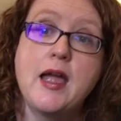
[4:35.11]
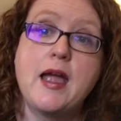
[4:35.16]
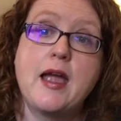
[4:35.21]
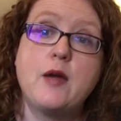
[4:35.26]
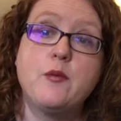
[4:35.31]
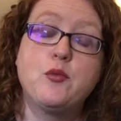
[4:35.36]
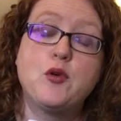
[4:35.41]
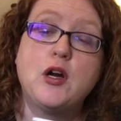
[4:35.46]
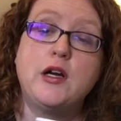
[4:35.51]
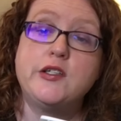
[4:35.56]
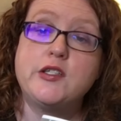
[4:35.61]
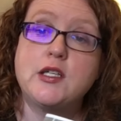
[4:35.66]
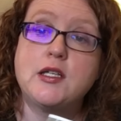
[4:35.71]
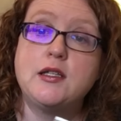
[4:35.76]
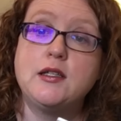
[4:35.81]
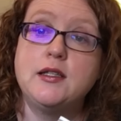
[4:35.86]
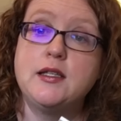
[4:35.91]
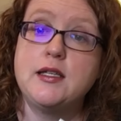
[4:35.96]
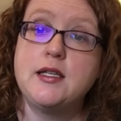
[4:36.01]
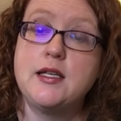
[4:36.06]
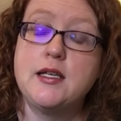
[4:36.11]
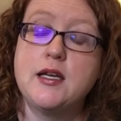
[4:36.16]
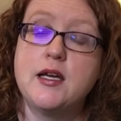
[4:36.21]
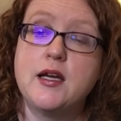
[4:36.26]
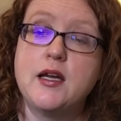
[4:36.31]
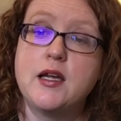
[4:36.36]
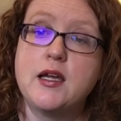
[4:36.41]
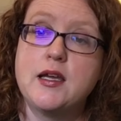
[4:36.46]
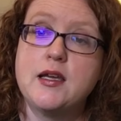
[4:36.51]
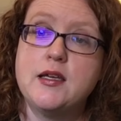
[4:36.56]
And Project
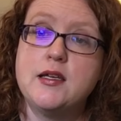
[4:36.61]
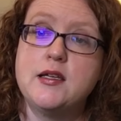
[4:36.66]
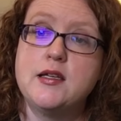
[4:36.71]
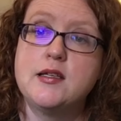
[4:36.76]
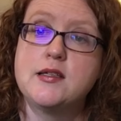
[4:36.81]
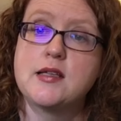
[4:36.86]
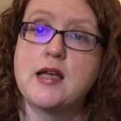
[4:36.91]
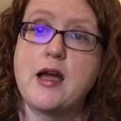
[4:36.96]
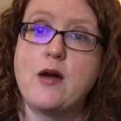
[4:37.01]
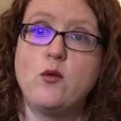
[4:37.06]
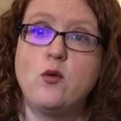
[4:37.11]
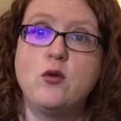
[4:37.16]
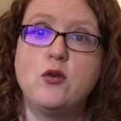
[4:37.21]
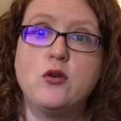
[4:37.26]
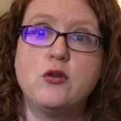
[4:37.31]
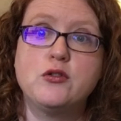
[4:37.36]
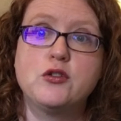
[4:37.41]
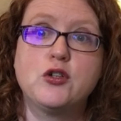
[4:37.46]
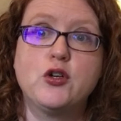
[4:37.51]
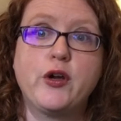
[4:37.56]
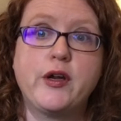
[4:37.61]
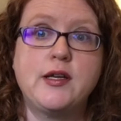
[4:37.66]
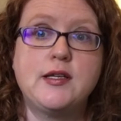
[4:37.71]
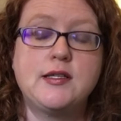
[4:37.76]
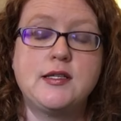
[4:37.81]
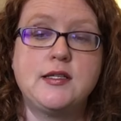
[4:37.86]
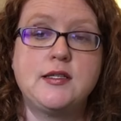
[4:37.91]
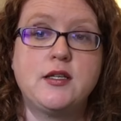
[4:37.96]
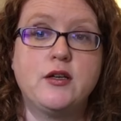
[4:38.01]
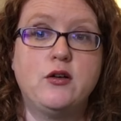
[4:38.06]
Lydia is, I won't go into great
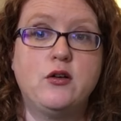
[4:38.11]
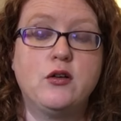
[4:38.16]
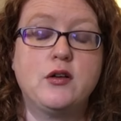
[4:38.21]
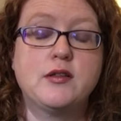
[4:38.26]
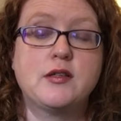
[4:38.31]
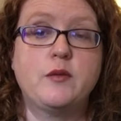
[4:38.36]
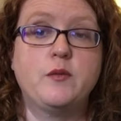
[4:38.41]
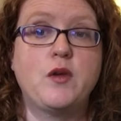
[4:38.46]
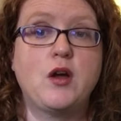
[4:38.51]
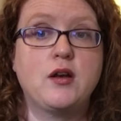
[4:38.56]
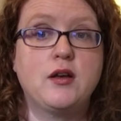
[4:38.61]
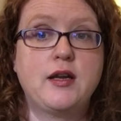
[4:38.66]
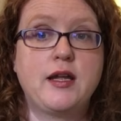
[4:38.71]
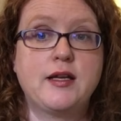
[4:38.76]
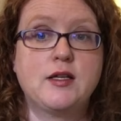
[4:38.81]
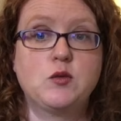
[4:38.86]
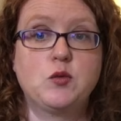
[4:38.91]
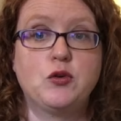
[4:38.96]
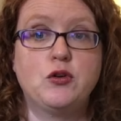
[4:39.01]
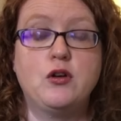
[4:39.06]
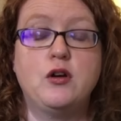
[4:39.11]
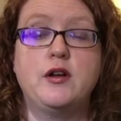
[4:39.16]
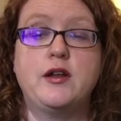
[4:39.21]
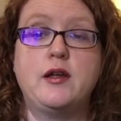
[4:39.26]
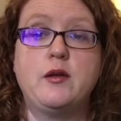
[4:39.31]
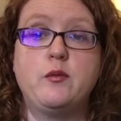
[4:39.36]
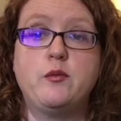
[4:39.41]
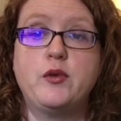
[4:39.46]
detail because I'm not an expert on it,